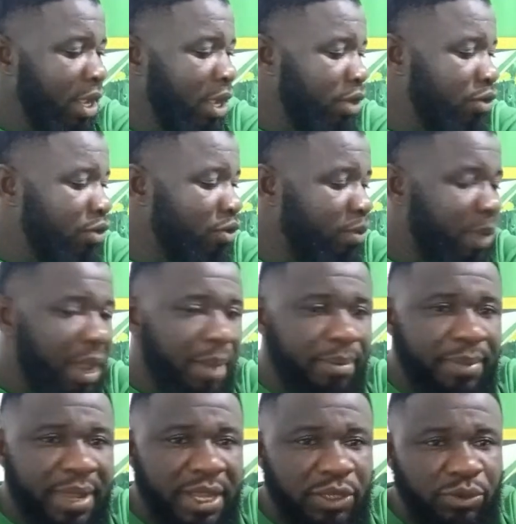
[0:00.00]
You'll be
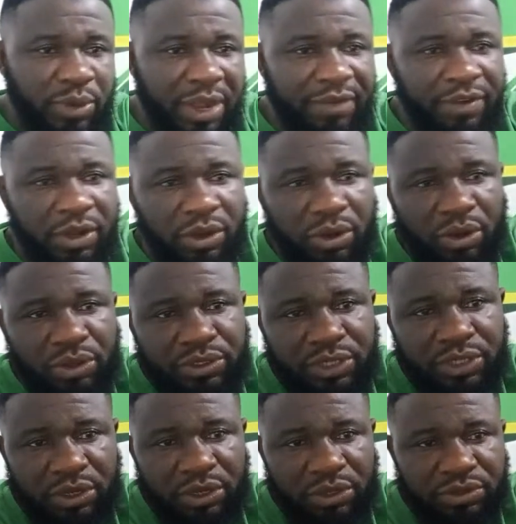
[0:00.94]
amazed. We have a lot
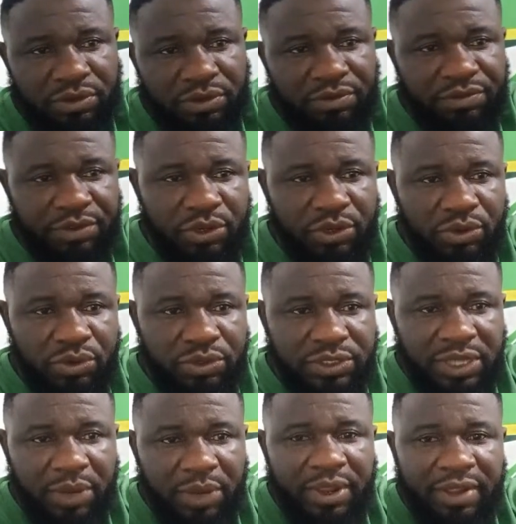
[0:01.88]
of videos
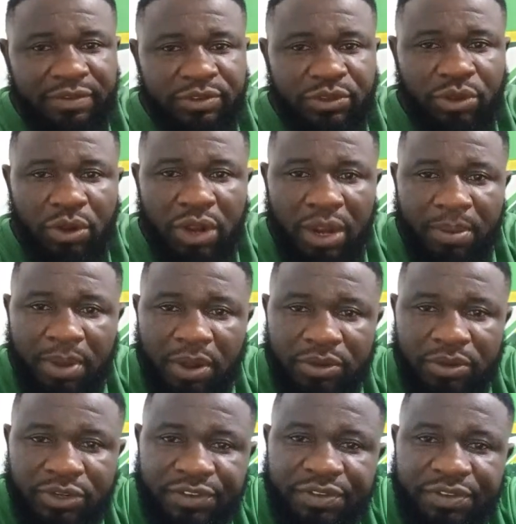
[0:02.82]
that we have talked
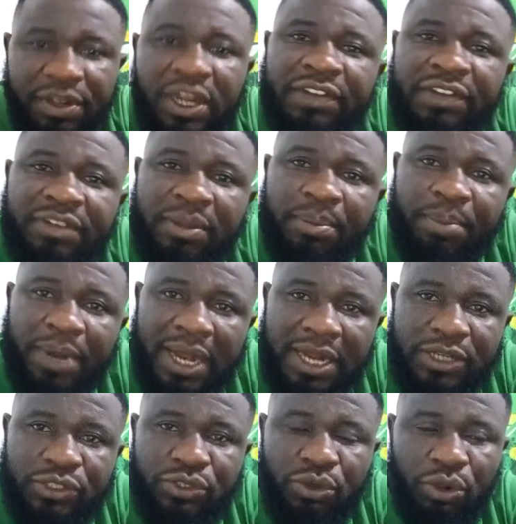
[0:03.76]
about different
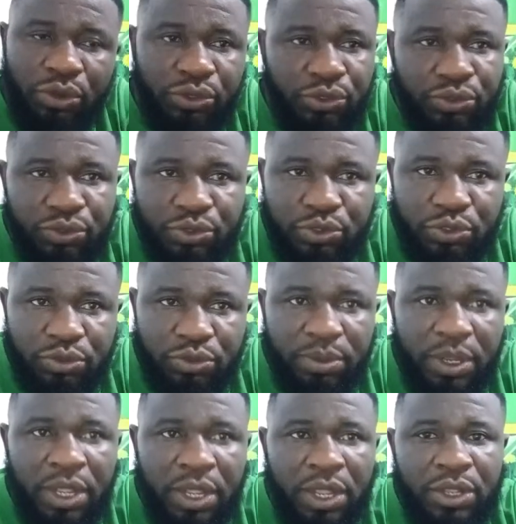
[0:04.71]
plants on
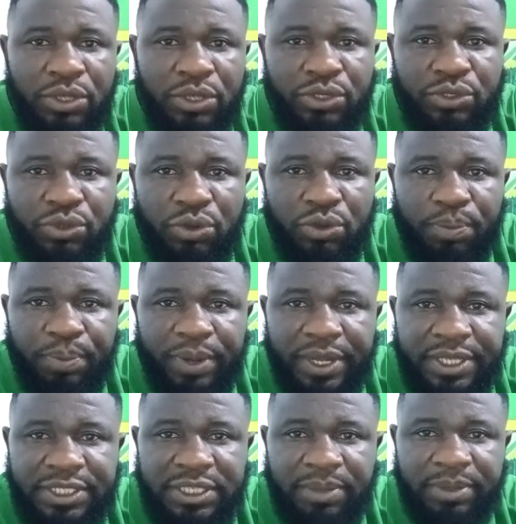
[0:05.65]
YouTube. So
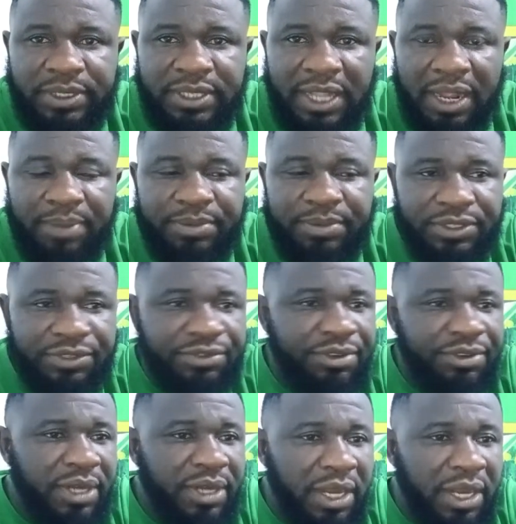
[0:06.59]
please double tap the
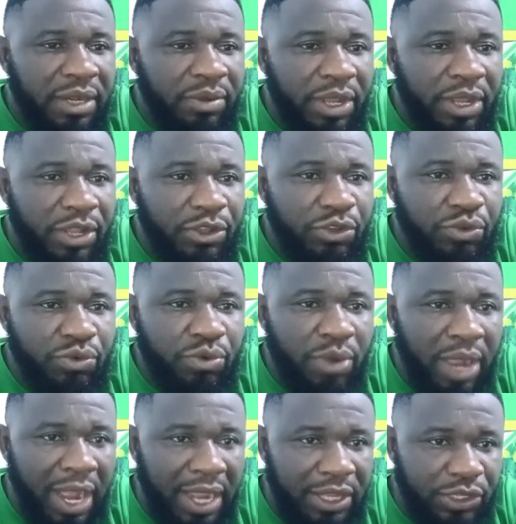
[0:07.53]
screen anywhere
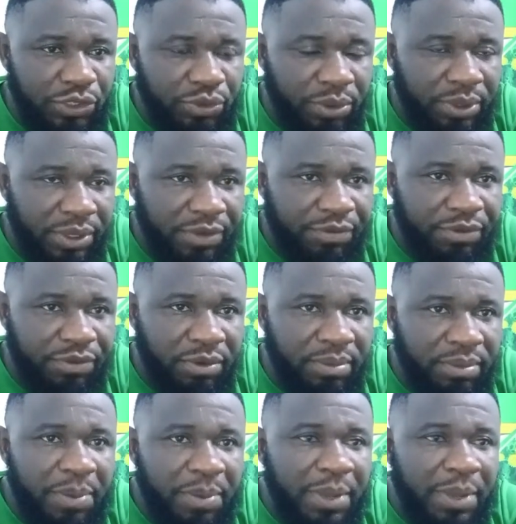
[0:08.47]
you are joining from.
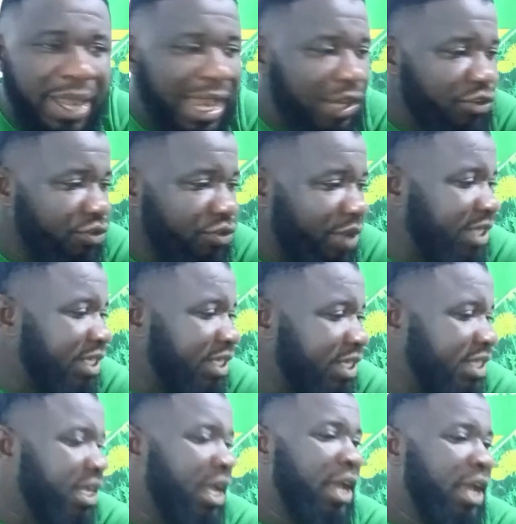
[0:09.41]
Maybe
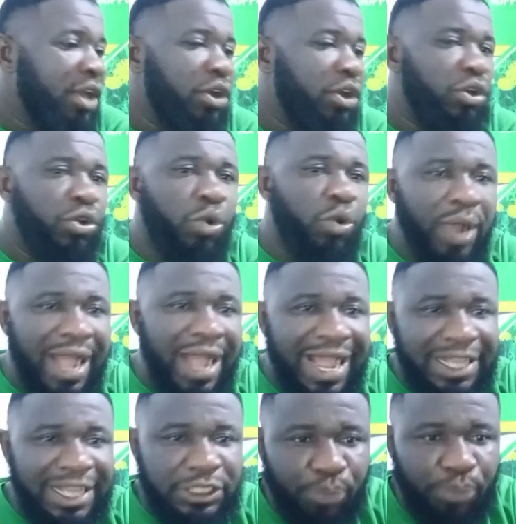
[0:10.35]
arthritis,
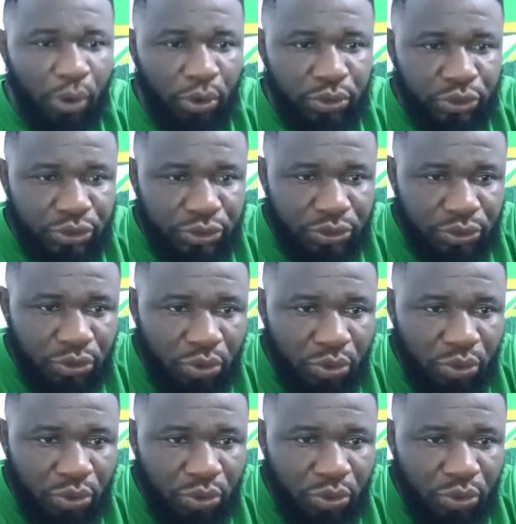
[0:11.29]
local sponge.